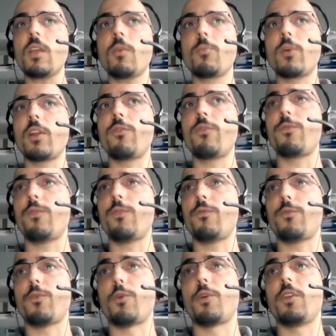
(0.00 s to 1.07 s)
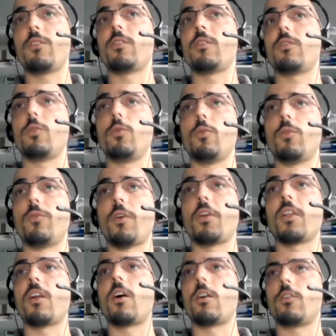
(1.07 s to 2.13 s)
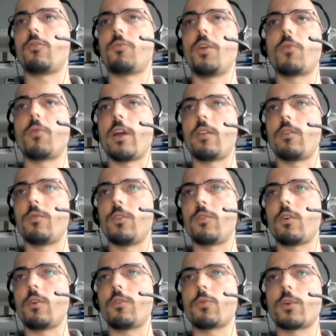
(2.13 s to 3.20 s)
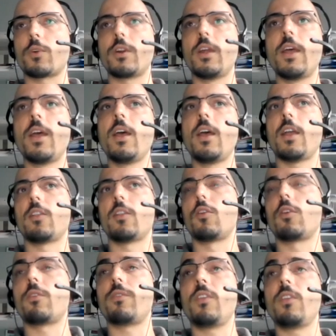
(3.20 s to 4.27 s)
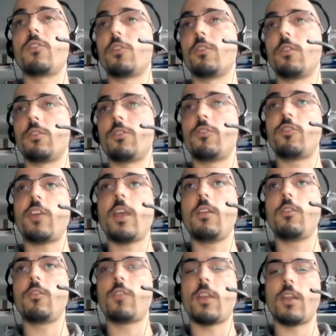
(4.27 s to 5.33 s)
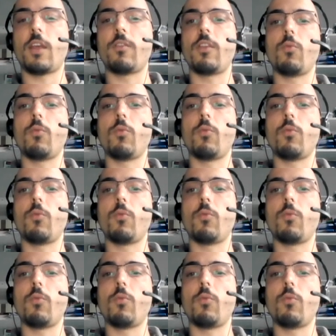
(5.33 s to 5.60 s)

But if for instance, you do a very large rewrite of the software and a lot of the internals changed, and